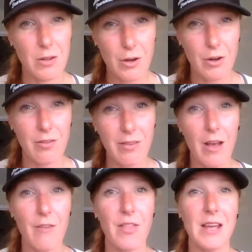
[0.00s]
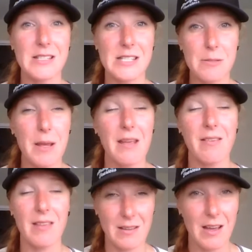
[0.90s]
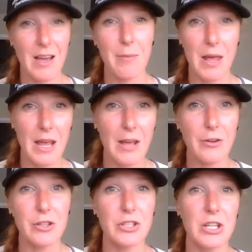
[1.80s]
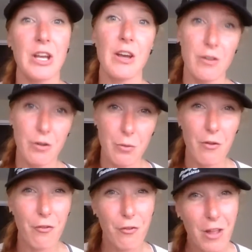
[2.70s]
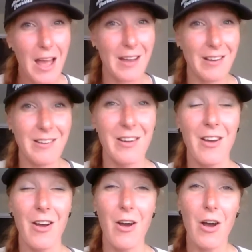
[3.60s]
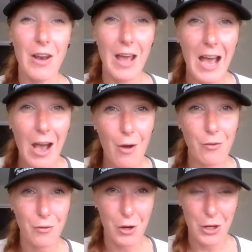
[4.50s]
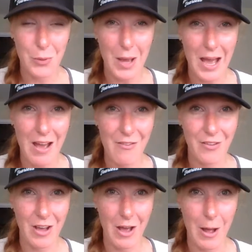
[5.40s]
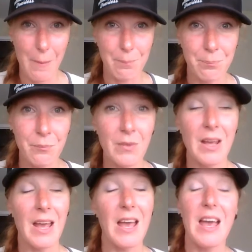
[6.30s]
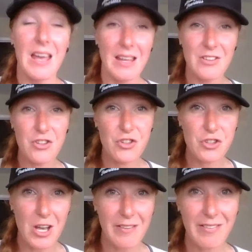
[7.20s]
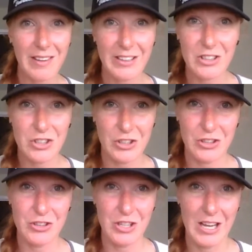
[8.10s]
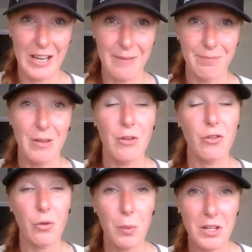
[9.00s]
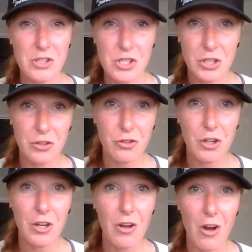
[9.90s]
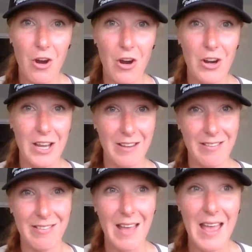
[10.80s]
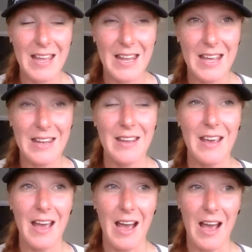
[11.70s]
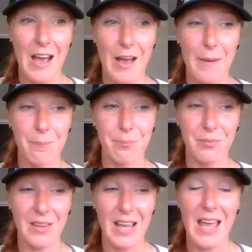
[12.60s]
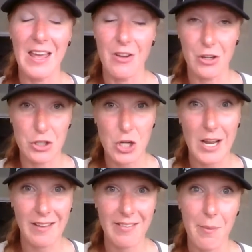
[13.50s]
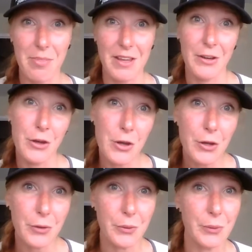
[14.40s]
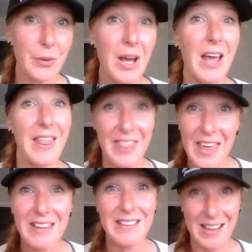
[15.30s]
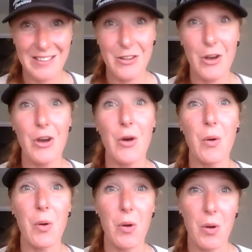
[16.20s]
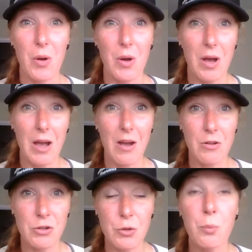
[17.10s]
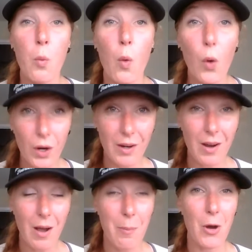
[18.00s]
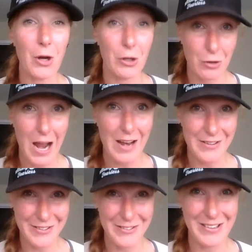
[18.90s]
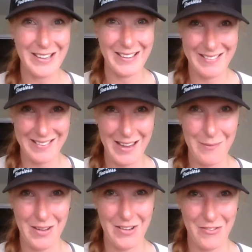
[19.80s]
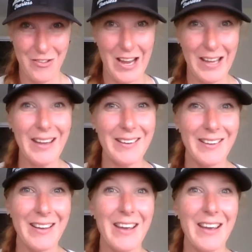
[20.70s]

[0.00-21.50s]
yourself, that space, that time, that energy to reflect on how far you have come. It's just like children. So when children are excited um, and are trying something new, they tend to do more upon gratitude and excitement, right?